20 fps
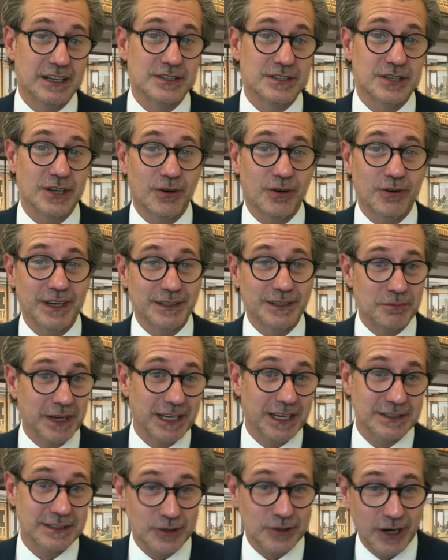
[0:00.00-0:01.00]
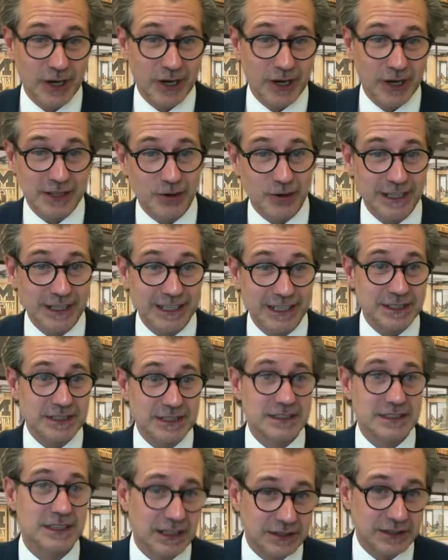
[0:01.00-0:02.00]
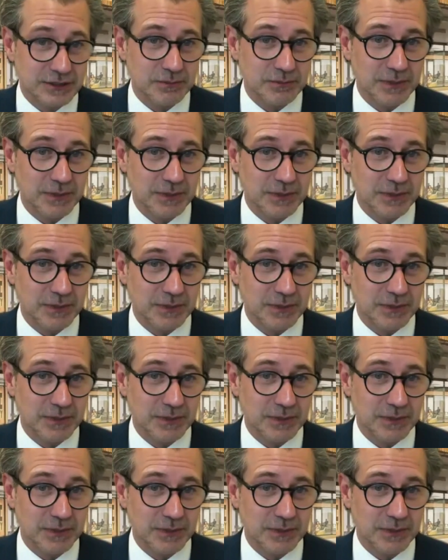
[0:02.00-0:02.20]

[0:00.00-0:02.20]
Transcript: So it means not only research,